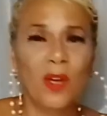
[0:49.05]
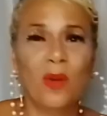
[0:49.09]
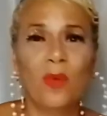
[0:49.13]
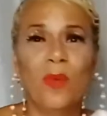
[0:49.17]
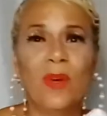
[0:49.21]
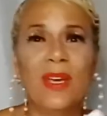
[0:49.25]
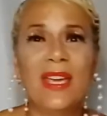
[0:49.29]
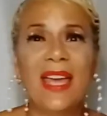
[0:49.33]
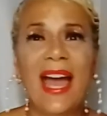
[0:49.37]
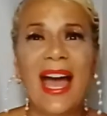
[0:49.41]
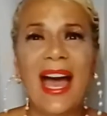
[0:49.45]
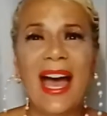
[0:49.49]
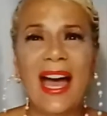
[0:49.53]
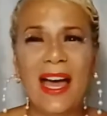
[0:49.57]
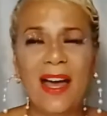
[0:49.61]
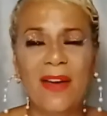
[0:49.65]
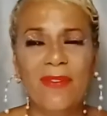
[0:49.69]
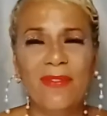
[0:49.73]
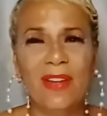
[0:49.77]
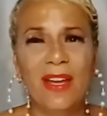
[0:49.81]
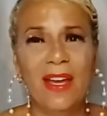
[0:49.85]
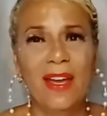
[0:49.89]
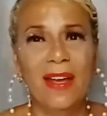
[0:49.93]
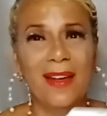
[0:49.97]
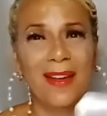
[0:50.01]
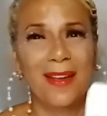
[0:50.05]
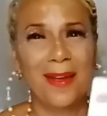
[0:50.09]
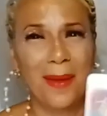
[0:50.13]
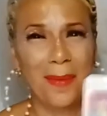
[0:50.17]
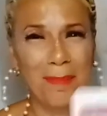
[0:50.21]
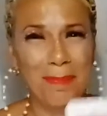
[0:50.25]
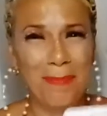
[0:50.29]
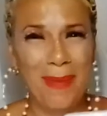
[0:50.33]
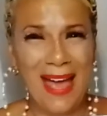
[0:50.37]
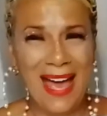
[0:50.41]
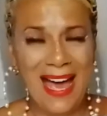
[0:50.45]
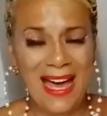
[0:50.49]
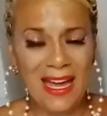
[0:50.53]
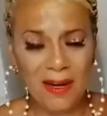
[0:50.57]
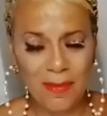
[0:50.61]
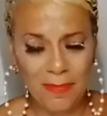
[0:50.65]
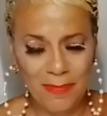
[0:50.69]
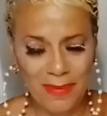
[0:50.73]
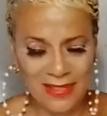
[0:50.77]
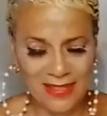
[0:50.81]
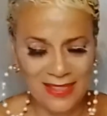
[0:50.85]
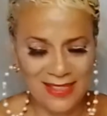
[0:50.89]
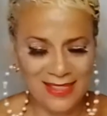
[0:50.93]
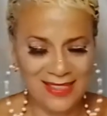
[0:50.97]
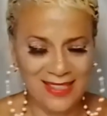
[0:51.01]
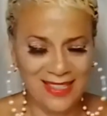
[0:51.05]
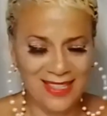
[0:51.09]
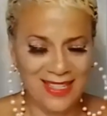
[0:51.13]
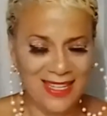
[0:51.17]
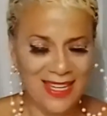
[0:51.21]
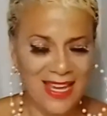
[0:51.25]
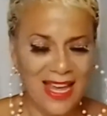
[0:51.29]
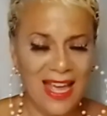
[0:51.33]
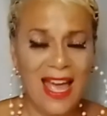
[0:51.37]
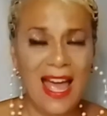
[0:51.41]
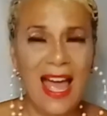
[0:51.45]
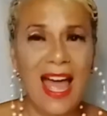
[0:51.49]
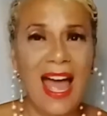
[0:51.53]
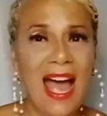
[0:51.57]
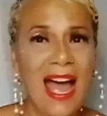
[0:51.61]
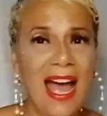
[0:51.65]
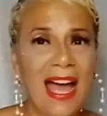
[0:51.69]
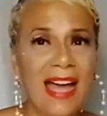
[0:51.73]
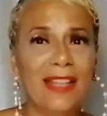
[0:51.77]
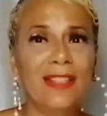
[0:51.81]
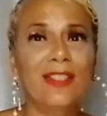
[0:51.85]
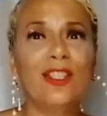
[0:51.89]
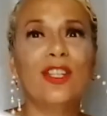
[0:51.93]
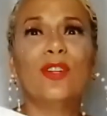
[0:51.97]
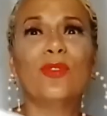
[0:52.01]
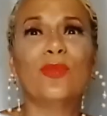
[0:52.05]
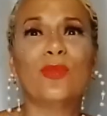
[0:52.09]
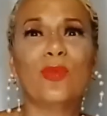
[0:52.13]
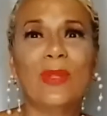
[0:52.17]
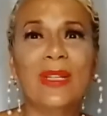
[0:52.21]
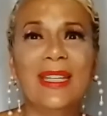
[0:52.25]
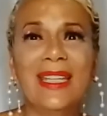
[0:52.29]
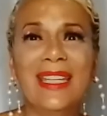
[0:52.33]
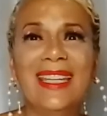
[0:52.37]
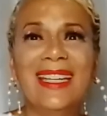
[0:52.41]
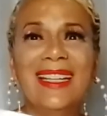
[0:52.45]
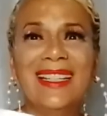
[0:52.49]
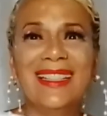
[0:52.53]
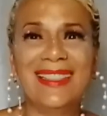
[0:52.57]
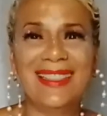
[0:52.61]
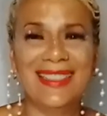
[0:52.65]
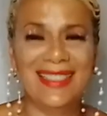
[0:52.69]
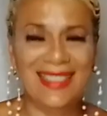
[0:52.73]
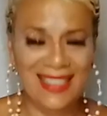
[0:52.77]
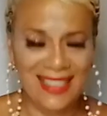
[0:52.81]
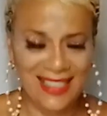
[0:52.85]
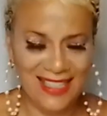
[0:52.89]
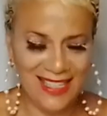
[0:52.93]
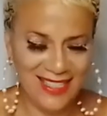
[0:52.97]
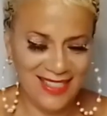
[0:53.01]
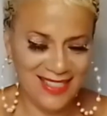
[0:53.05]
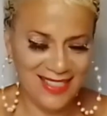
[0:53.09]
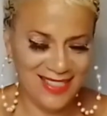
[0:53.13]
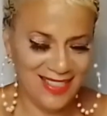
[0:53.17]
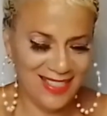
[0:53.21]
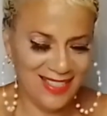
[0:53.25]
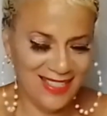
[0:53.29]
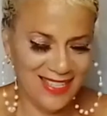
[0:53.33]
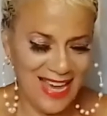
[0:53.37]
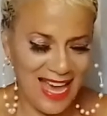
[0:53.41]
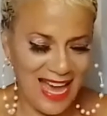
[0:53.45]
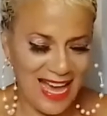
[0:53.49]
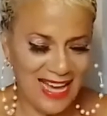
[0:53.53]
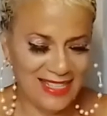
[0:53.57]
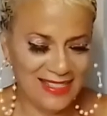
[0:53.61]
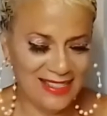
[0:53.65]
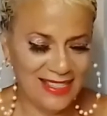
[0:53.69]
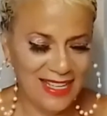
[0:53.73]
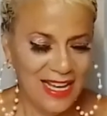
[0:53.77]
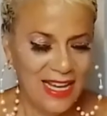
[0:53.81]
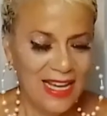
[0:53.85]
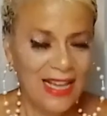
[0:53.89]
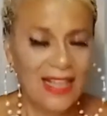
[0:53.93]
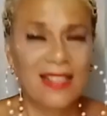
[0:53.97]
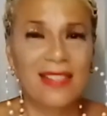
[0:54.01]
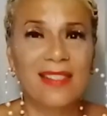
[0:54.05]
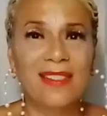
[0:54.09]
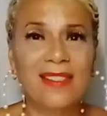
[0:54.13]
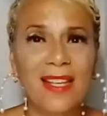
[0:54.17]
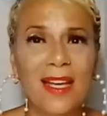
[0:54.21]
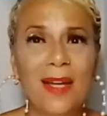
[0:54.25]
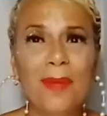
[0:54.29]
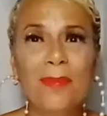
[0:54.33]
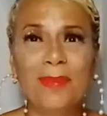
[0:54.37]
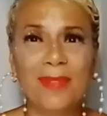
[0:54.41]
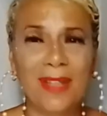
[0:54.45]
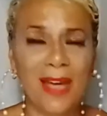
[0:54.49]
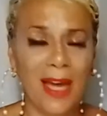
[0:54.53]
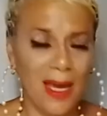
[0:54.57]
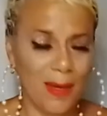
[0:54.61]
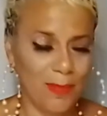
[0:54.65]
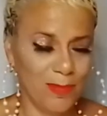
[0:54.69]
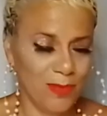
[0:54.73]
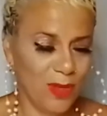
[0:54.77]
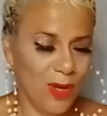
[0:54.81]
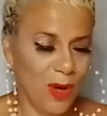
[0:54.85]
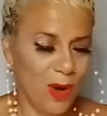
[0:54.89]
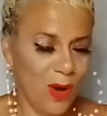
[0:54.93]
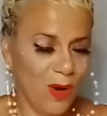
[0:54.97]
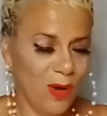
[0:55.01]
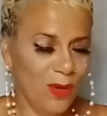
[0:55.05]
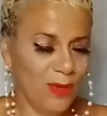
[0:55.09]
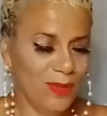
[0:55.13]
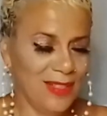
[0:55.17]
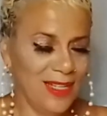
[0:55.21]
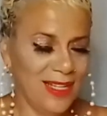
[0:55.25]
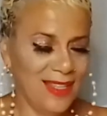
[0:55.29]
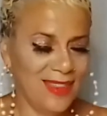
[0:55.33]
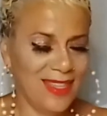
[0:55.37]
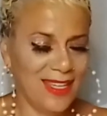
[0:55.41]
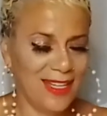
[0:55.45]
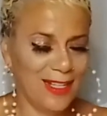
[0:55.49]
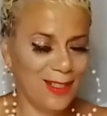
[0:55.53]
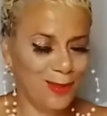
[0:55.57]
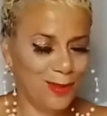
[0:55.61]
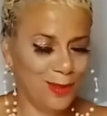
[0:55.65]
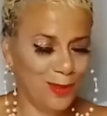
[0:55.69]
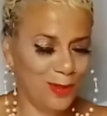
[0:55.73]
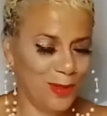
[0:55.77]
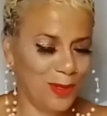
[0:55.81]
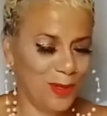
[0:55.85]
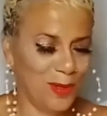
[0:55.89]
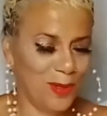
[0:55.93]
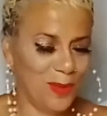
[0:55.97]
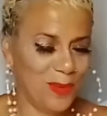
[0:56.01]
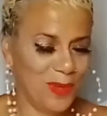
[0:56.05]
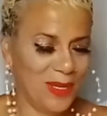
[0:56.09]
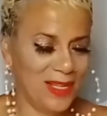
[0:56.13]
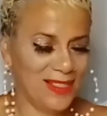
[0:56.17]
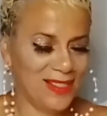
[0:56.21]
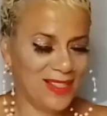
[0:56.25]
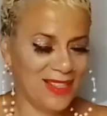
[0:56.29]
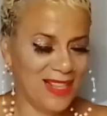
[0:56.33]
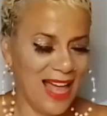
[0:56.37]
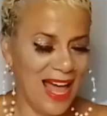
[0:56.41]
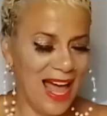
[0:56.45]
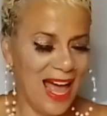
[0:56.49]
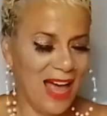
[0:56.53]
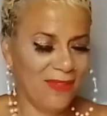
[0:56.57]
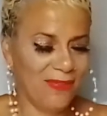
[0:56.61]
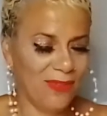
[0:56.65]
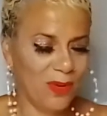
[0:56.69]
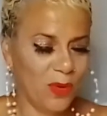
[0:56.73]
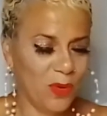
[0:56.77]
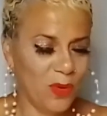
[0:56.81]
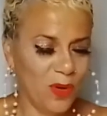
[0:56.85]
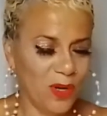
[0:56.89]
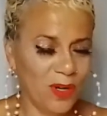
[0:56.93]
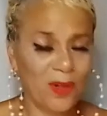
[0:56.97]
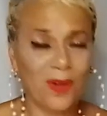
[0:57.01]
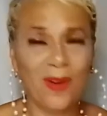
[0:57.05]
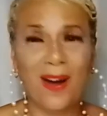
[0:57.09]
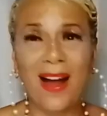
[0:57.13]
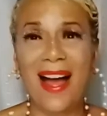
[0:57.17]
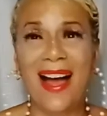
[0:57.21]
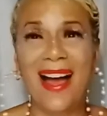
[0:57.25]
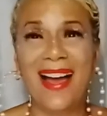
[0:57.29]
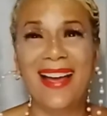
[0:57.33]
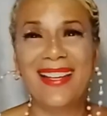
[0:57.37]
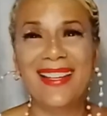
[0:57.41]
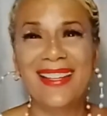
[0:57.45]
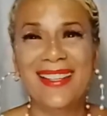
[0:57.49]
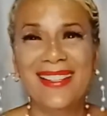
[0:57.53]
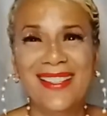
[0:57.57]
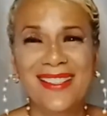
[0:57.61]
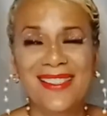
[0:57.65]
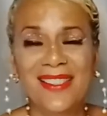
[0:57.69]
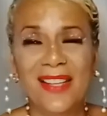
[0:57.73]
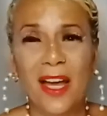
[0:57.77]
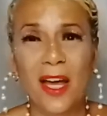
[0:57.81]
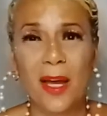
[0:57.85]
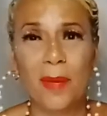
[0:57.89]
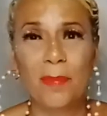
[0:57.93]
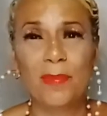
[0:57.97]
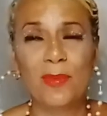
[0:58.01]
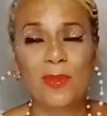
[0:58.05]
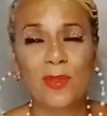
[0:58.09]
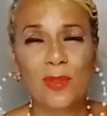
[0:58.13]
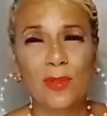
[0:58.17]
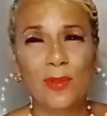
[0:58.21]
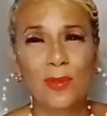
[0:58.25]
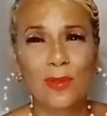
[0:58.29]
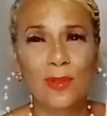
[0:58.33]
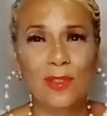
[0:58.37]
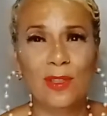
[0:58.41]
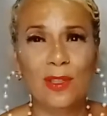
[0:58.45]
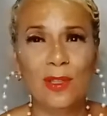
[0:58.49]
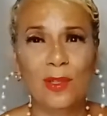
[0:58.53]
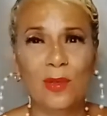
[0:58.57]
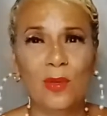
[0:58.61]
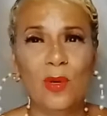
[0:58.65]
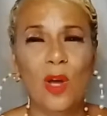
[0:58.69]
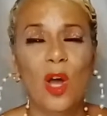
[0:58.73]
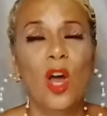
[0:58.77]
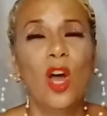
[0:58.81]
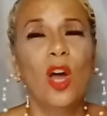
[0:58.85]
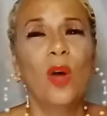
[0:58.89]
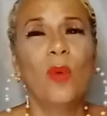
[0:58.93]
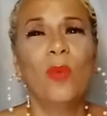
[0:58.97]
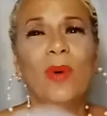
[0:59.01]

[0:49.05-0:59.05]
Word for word: We have compatibility and release. Yes, sometimes the only thing to do is laugh or cry. It is up to you.